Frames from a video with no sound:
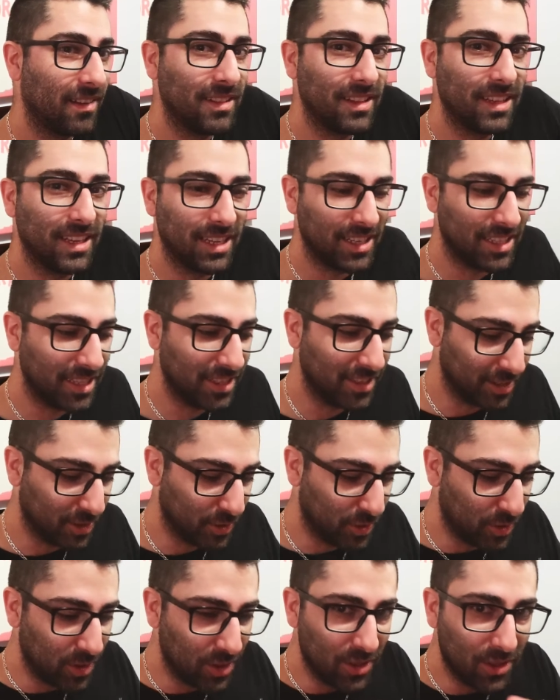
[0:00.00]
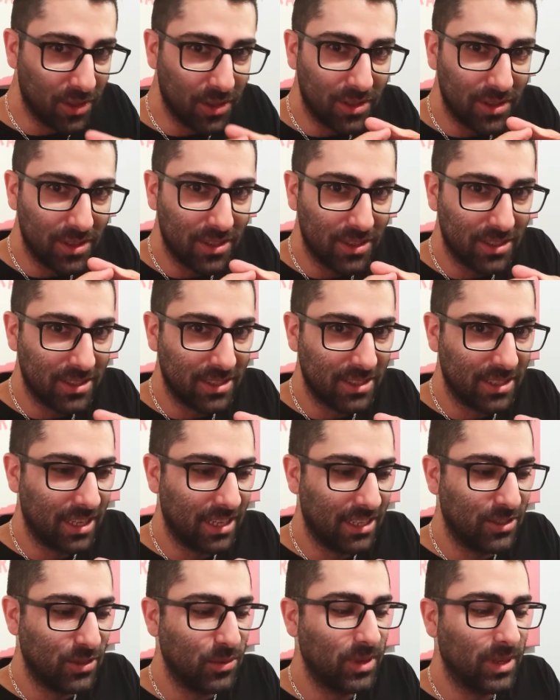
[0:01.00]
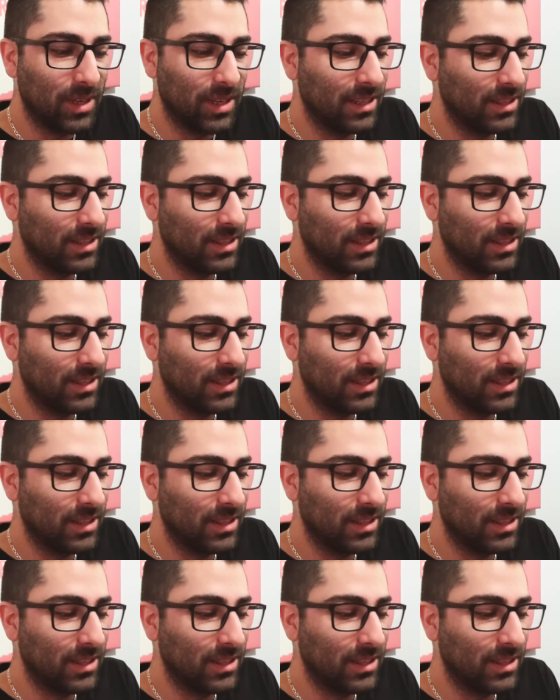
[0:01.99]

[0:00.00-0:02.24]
Oh, they had a little side. So we got a